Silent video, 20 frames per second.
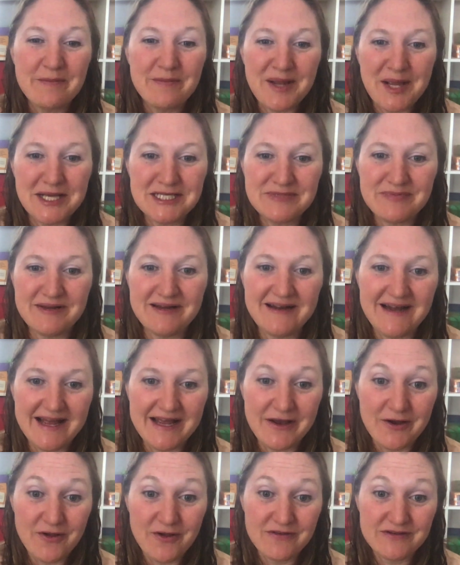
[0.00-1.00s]
husband and I
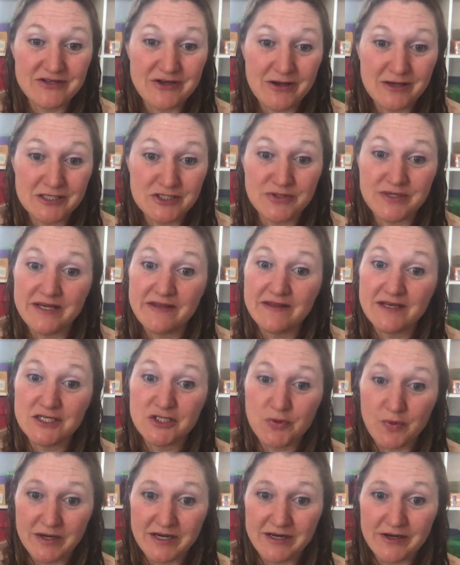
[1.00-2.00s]
call the Dollar Tree the
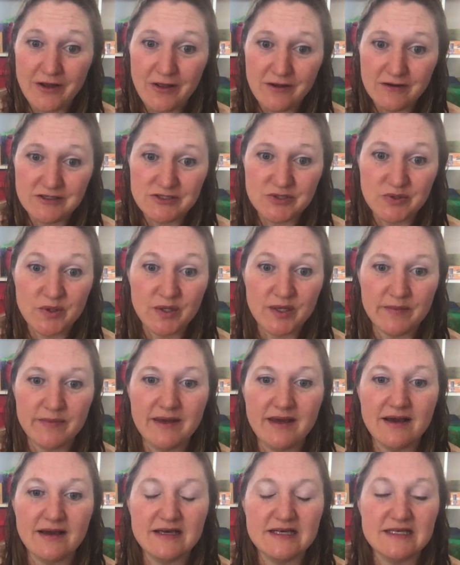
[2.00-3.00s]
twenty dollar store,
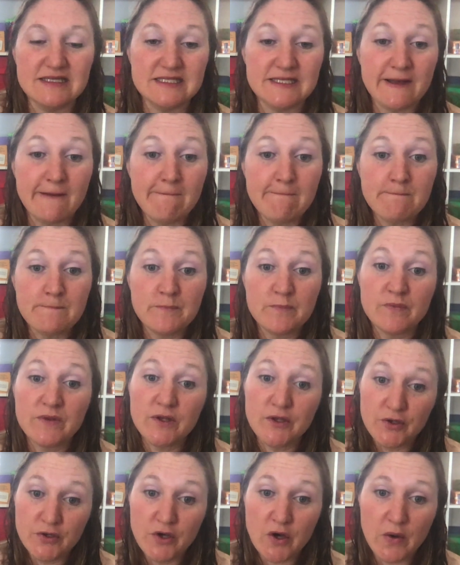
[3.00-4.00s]
because
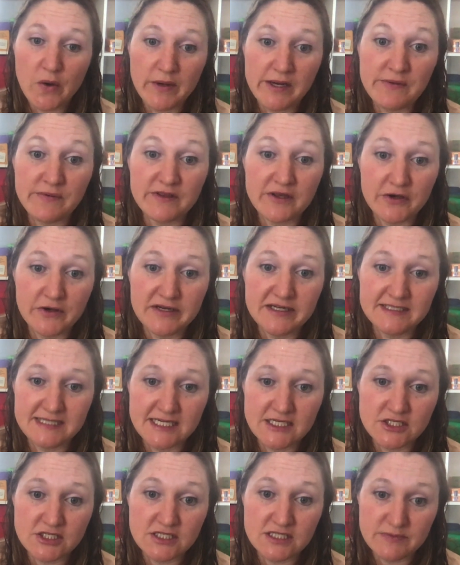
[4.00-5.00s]
you go in with good
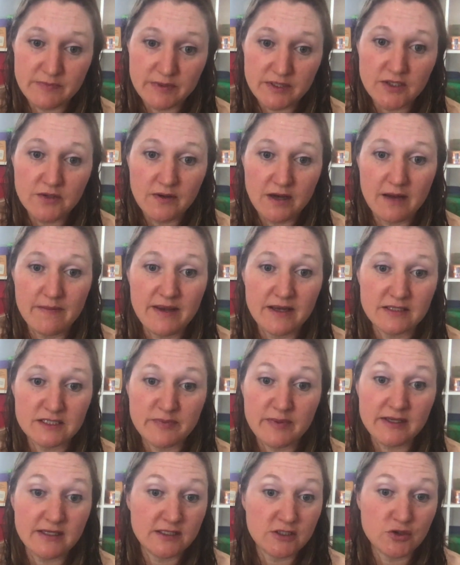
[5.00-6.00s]
intentions, but you come out
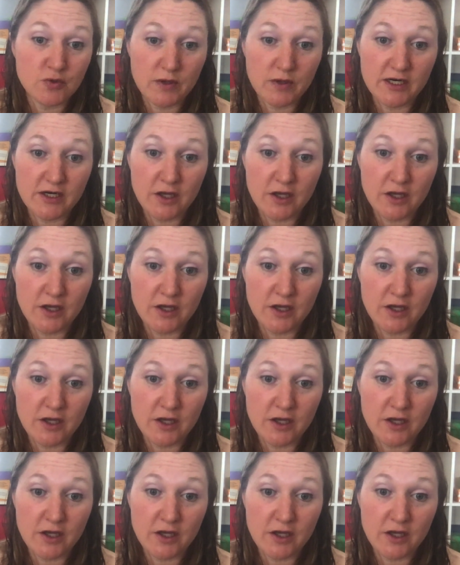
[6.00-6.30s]
spending twenty